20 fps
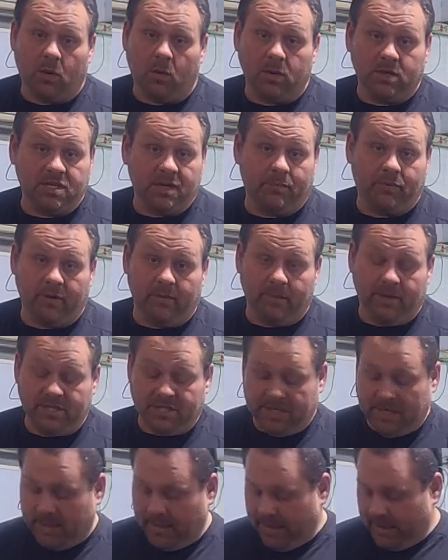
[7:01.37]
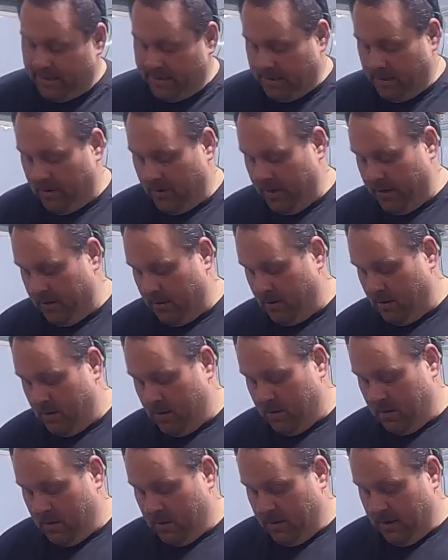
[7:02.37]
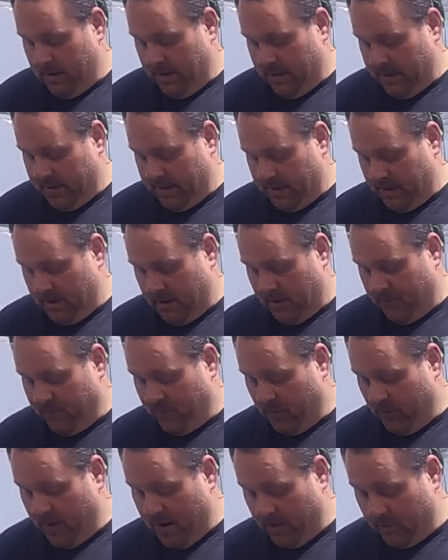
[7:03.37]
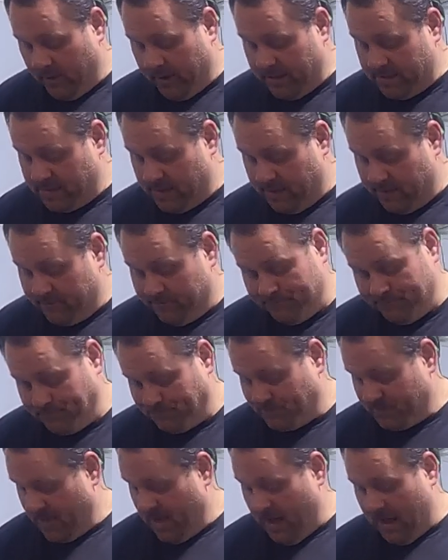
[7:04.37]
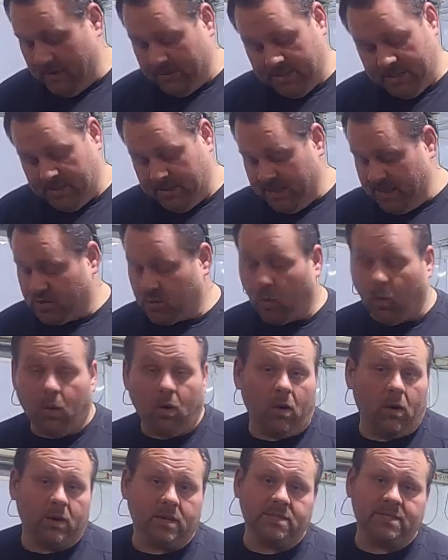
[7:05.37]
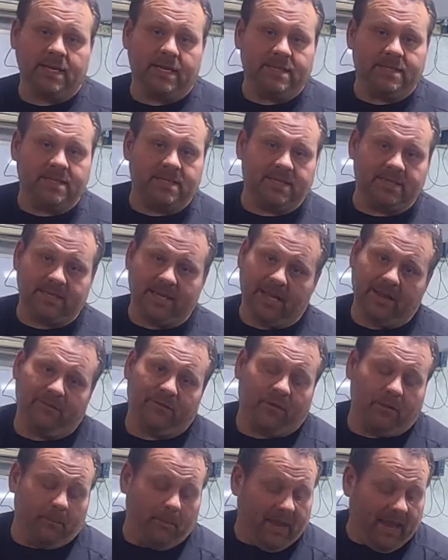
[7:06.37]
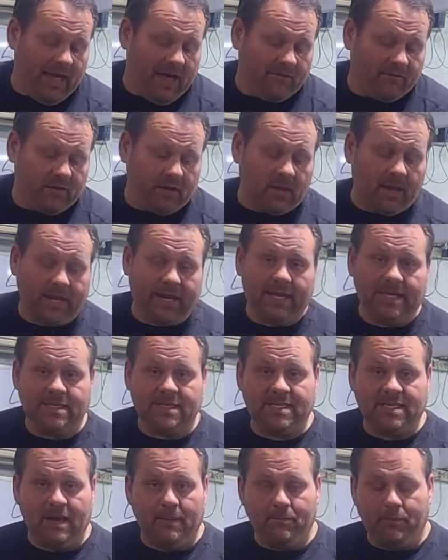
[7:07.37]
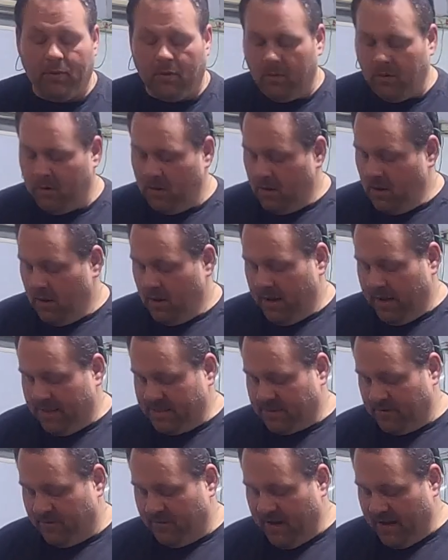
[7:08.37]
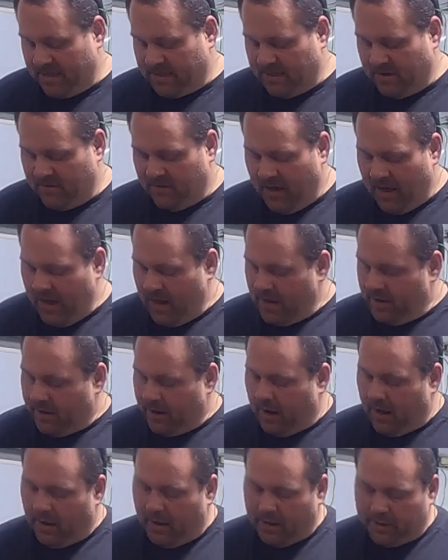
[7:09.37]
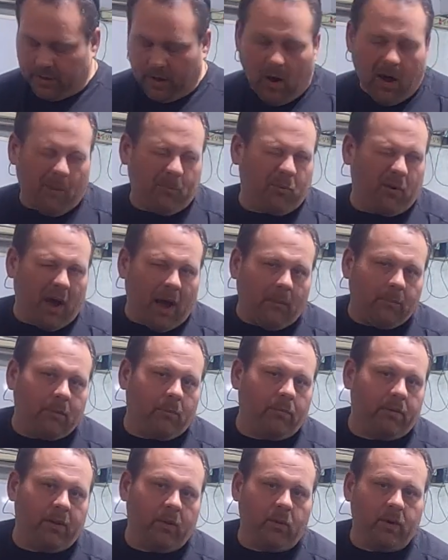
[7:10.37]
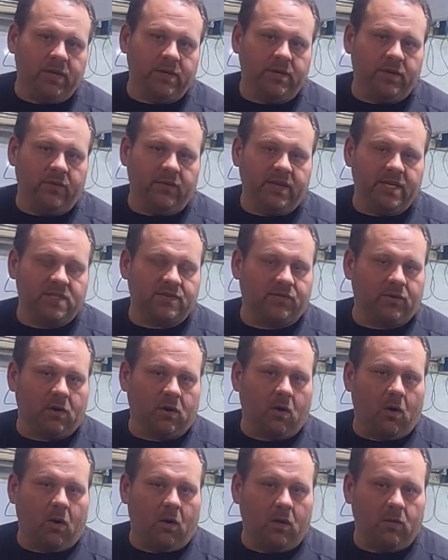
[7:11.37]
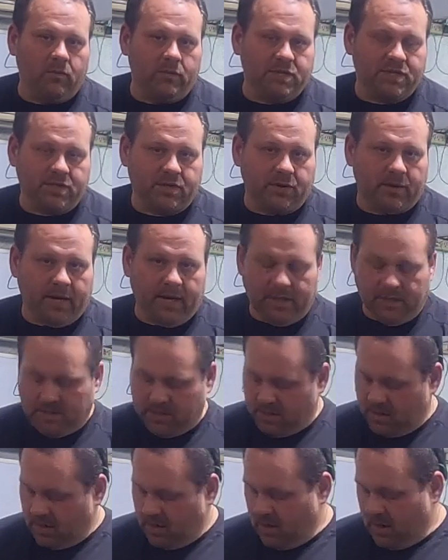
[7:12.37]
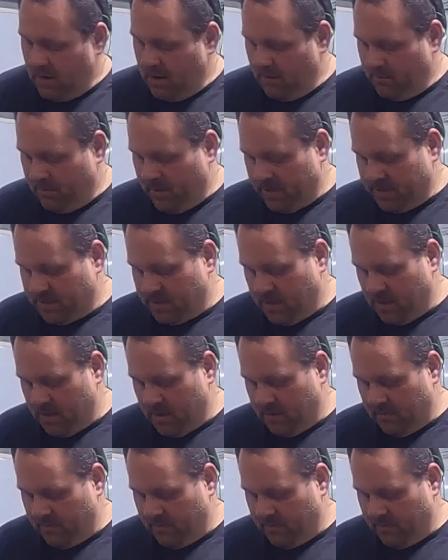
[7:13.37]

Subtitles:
a torch, it pretty much didn't get done. And for that reason, this works. For me, I feel like it's simple, it's effective. No, I probably wouldn't do this for a car on the street, but